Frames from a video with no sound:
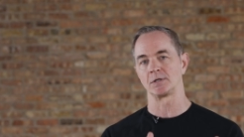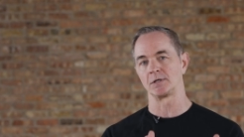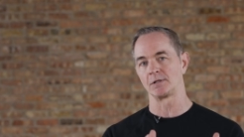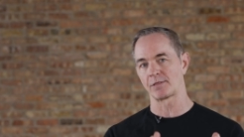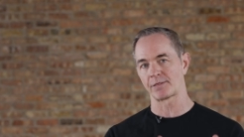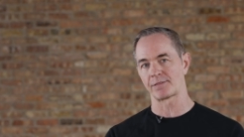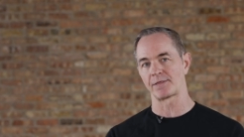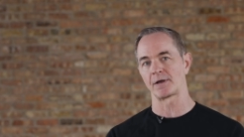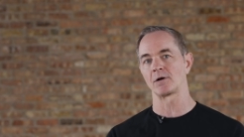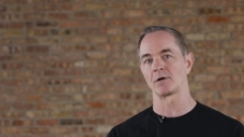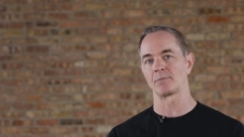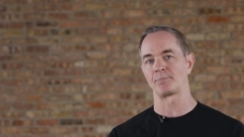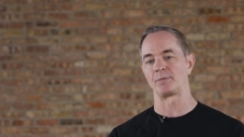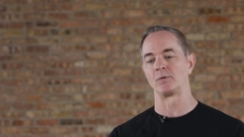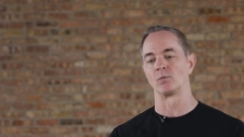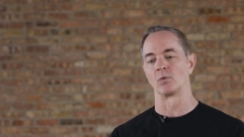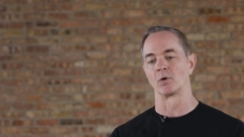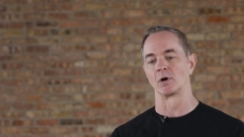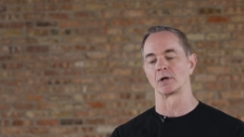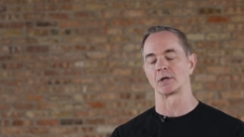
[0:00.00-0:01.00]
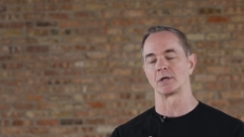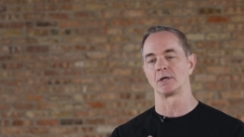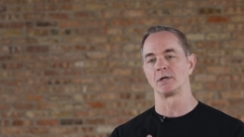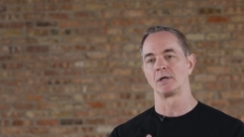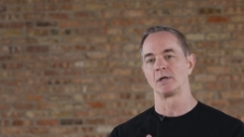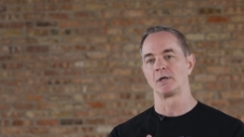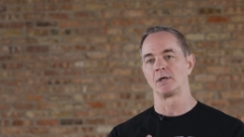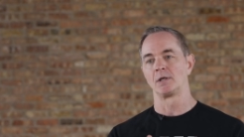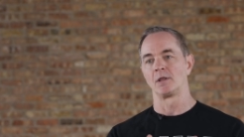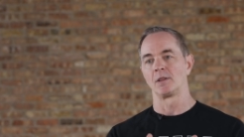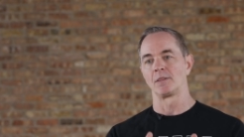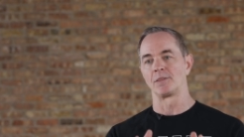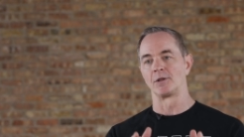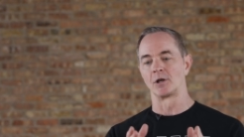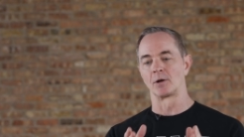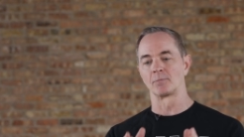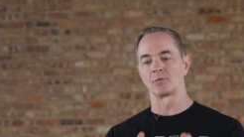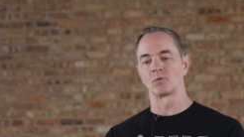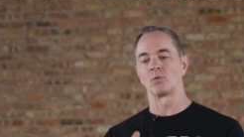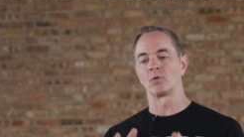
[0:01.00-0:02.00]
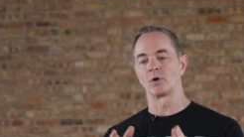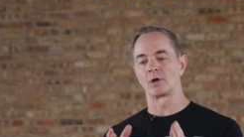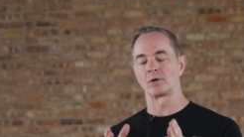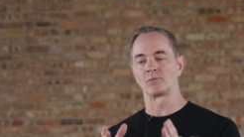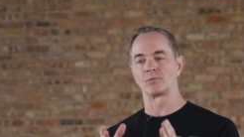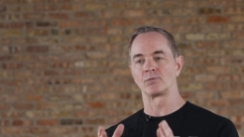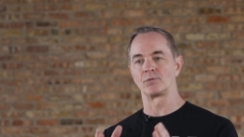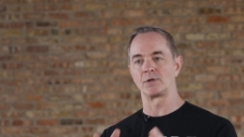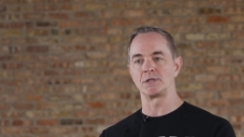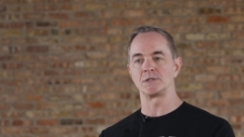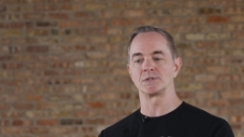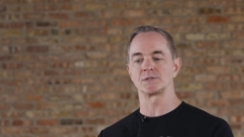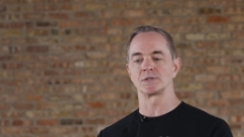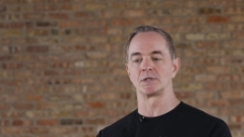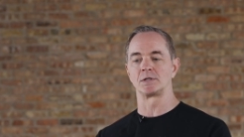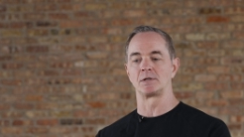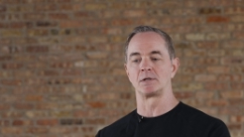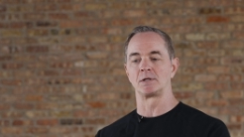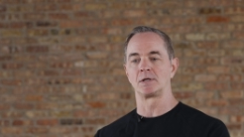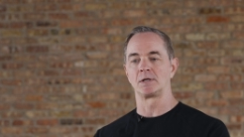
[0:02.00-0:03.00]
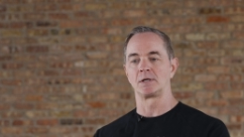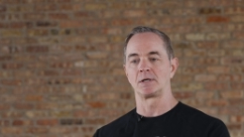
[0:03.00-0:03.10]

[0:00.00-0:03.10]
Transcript: In therapy work, the number one reason